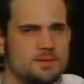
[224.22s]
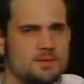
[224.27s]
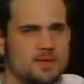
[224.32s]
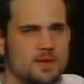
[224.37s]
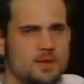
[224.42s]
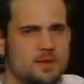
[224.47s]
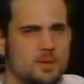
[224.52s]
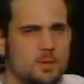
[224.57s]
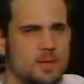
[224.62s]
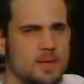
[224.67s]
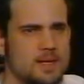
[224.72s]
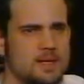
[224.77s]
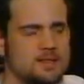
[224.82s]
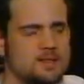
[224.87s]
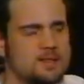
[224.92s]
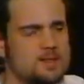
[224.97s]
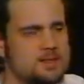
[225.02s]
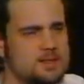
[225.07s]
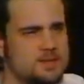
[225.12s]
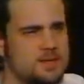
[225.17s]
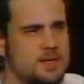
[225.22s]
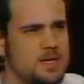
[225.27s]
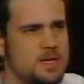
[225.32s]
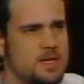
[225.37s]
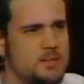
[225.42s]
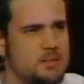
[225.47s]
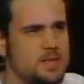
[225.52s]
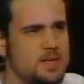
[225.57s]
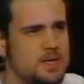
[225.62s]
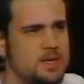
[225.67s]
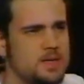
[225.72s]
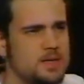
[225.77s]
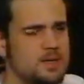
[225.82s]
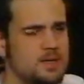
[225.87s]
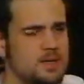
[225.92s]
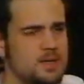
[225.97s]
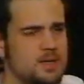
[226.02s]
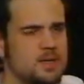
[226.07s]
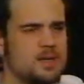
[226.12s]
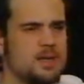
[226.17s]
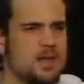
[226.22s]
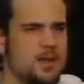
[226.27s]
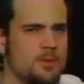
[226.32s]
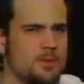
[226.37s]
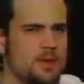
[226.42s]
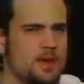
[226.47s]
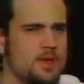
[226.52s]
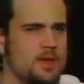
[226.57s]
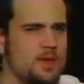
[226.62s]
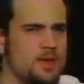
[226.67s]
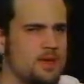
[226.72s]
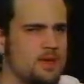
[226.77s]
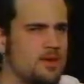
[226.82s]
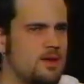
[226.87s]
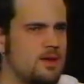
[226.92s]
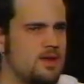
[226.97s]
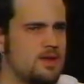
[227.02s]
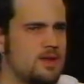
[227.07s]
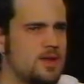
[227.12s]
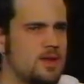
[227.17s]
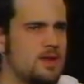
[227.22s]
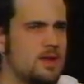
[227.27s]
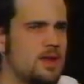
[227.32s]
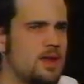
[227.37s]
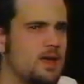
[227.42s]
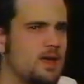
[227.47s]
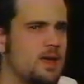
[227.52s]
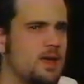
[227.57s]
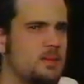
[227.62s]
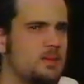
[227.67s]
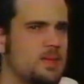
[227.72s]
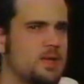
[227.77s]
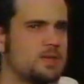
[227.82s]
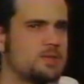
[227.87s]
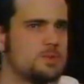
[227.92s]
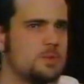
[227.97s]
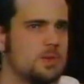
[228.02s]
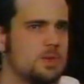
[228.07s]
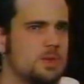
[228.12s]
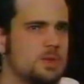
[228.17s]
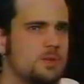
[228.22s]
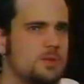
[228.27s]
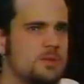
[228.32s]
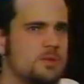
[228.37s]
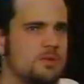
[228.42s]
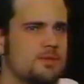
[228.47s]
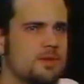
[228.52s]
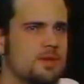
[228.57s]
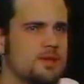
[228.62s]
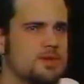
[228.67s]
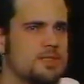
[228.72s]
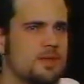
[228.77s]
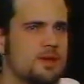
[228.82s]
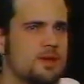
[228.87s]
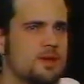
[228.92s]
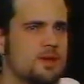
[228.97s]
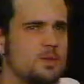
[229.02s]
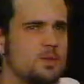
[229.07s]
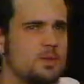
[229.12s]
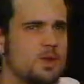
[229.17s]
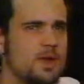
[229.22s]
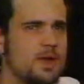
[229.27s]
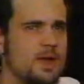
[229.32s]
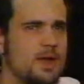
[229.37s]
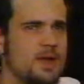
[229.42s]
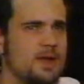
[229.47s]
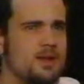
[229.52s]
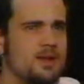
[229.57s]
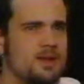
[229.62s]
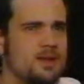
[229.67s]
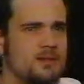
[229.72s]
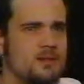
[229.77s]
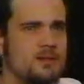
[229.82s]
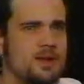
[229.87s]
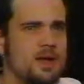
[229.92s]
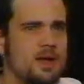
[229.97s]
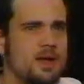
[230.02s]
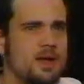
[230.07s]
It's called the Wellington Street EP, and we're going to kick on like a mix we did with Fraser Hill and Rick Hutt of